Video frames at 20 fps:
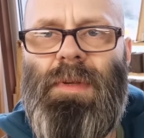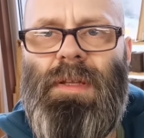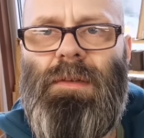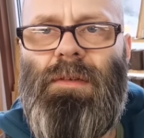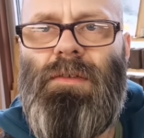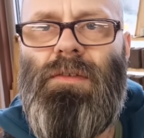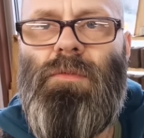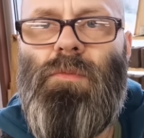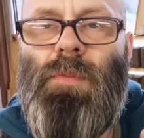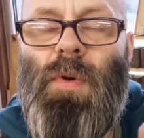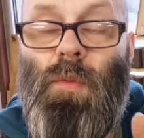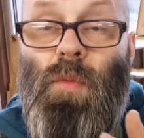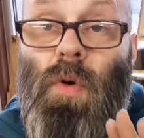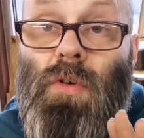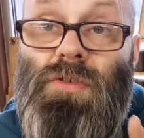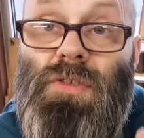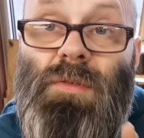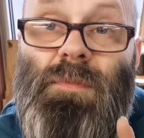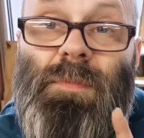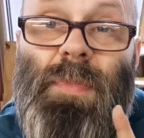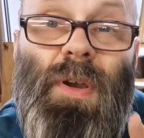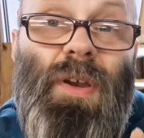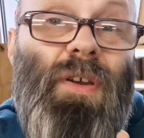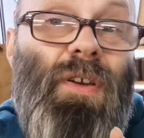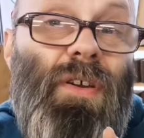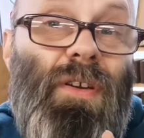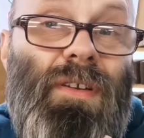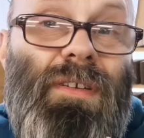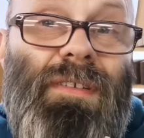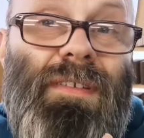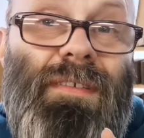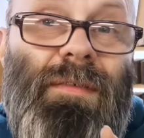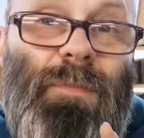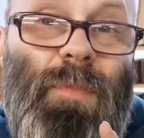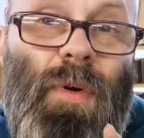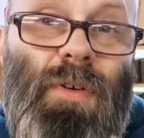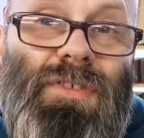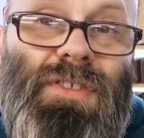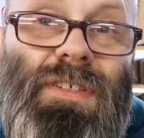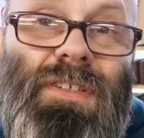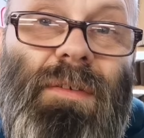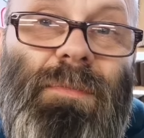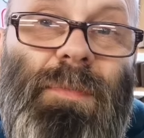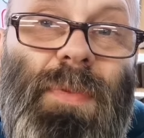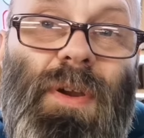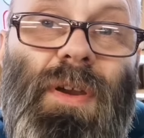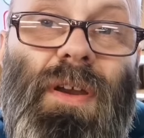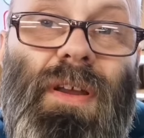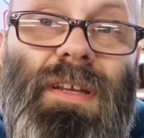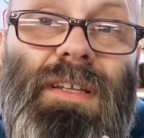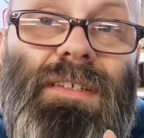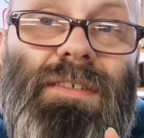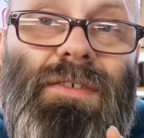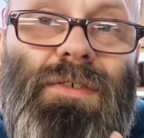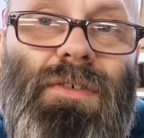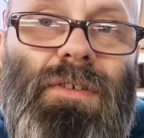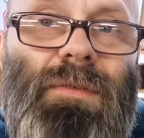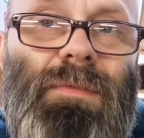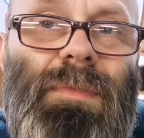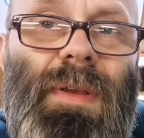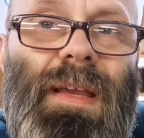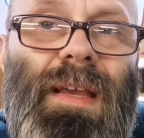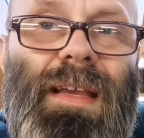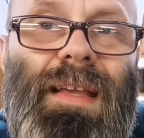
I mean, but watch them burn. The watching them burn is good.